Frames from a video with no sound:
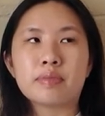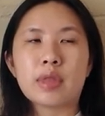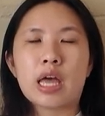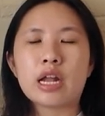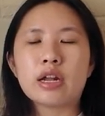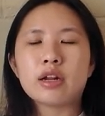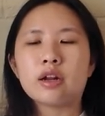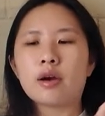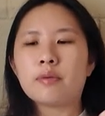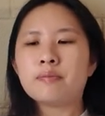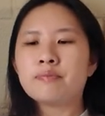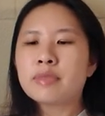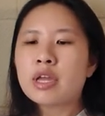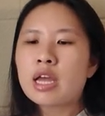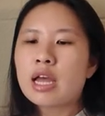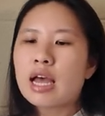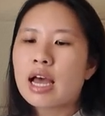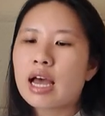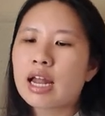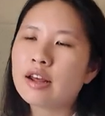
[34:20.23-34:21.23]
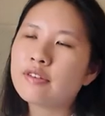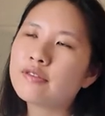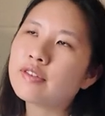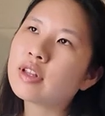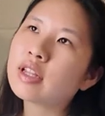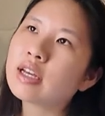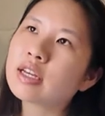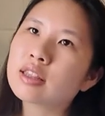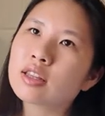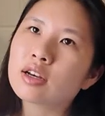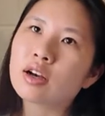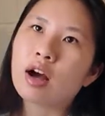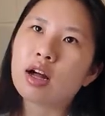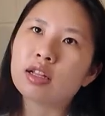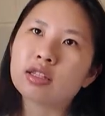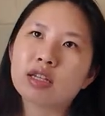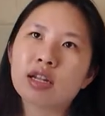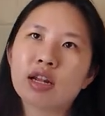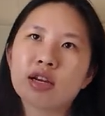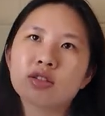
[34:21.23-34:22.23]
I don't know. And I feel like the
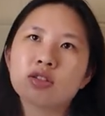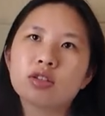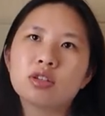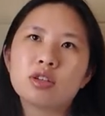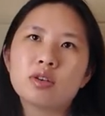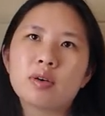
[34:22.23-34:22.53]
continental